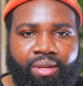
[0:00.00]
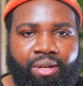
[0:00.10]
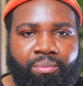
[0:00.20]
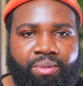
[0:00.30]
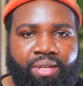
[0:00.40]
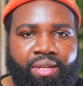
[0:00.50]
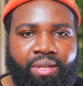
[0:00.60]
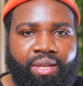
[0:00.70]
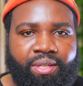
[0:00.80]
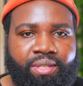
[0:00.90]
comes
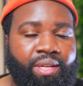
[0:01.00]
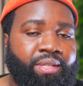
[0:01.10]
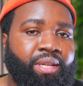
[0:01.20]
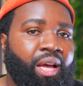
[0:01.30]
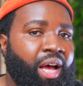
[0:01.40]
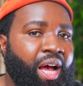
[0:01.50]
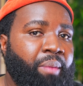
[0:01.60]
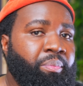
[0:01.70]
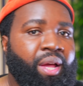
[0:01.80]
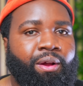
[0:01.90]
in and says,
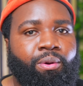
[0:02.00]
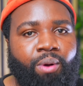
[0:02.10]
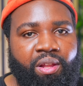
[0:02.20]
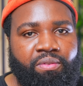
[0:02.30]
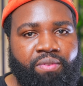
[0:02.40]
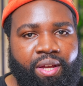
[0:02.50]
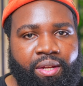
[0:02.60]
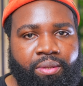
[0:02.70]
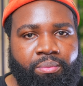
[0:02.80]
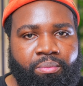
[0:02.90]
I'm not
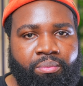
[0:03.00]
qualified